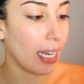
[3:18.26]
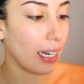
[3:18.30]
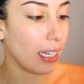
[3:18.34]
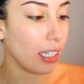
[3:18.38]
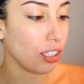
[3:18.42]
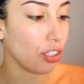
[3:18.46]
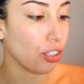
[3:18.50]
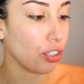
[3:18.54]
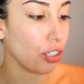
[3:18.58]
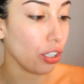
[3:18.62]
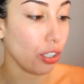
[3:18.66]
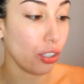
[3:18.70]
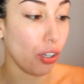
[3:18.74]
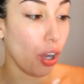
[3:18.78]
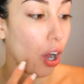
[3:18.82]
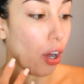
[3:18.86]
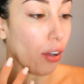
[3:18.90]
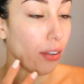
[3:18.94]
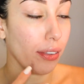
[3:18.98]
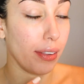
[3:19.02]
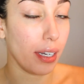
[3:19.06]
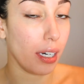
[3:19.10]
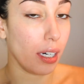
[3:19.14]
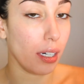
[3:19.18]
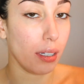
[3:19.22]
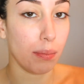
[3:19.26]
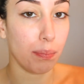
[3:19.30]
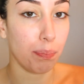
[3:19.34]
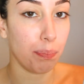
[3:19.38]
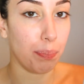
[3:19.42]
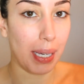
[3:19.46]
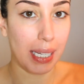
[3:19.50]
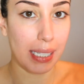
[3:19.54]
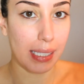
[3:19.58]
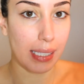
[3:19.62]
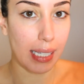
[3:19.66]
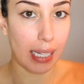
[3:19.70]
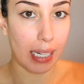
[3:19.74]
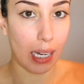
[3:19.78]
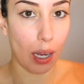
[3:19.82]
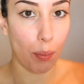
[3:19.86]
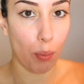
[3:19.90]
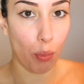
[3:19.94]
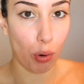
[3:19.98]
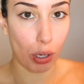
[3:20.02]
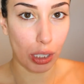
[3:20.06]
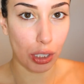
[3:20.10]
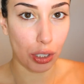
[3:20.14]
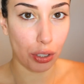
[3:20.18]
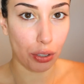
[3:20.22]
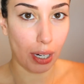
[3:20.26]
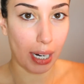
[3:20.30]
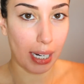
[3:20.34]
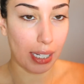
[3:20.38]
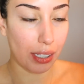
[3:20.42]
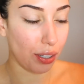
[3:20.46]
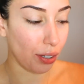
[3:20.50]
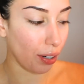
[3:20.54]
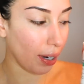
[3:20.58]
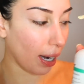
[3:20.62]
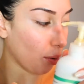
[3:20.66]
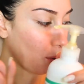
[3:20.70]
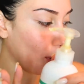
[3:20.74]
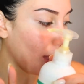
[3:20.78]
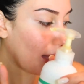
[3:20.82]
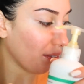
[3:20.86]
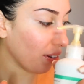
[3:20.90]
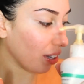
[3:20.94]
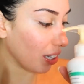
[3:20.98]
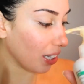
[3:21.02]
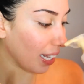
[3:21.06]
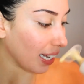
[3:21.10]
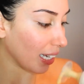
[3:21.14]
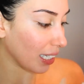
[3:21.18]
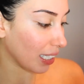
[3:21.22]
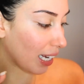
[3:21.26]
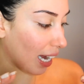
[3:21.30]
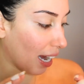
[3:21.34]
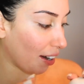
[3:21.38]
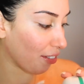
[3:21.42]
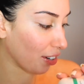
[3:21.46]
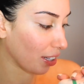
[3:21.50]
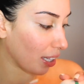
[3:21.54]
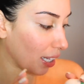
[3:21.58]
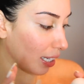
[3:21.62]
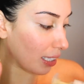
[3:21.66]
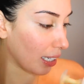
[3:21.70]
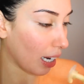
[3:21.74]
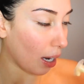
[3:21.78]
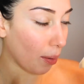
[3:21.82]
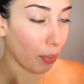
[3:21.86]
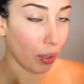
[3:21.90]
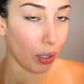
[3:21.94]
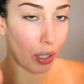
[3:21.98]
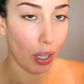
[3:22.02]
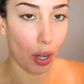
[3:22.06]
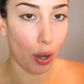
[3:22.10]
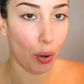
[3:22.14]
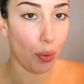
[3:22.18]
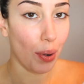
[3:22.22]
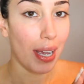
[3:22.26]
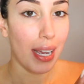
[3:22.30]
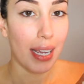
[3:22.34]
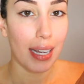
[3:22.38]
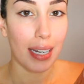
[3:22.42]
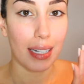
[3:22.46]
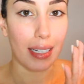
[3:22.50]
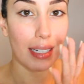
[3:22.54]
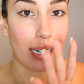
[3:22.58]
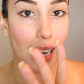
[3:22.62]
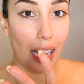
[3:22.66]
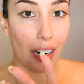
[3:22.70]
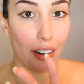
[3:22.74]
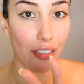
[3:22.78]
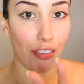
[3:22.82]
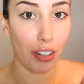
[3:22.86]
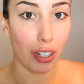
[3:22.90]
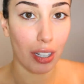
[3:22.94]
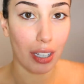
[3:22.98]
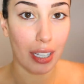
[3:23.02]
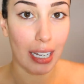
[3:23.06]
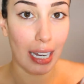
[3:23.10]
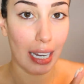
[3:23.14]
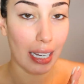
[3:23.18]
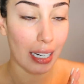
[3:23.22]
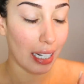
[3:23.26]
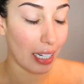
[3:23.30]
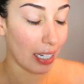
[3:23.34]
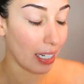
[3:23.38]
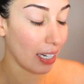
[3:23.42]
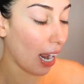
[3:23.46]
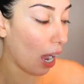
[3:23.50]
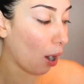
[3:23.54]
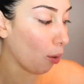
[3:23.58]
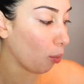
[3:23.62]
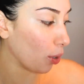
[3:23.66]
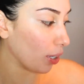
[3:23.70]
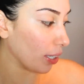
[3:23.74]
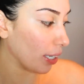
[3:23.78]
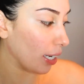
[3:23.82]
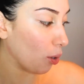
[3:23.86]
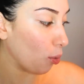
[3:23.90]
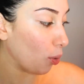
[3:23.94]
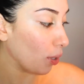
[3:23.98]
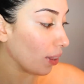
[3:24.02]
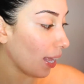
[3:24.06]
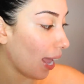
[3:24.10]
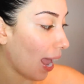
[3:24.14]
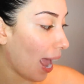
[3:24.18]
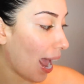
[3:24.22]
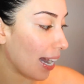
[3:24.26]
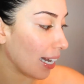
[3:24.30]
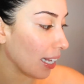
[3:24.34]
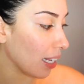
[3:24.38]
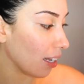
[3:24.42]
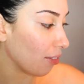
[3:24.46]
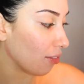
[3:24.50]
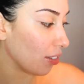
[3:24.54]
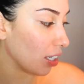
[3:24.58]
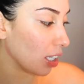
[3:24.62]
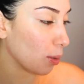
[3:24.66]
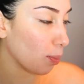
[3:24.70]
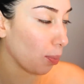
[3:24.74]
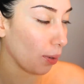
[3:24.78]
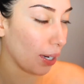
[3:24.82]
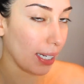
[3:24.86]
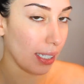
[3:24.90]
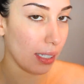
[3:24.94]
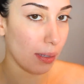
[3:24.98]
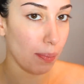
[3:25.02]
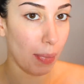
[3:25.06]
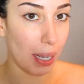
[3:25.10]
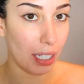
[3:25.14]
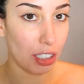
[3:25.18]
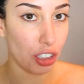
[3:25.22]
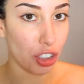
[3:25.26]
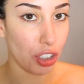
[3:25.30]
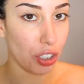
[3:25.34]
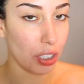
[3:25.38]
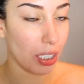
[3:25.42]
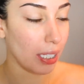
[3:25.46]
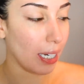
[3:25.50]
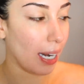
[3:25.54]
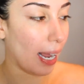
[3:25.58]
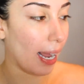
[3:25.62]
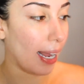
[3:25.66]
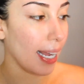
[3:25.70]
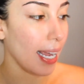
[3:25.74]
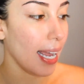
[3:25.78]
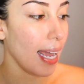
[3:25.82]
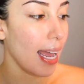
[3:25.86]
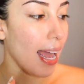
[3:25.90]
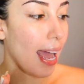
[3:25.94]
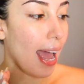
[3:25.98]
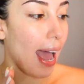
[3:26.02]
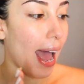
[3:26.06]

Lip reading: It is just called their basic moisturizer. I will have a link to everything down below. Not affiliated, not working with any of these brands mentioned today.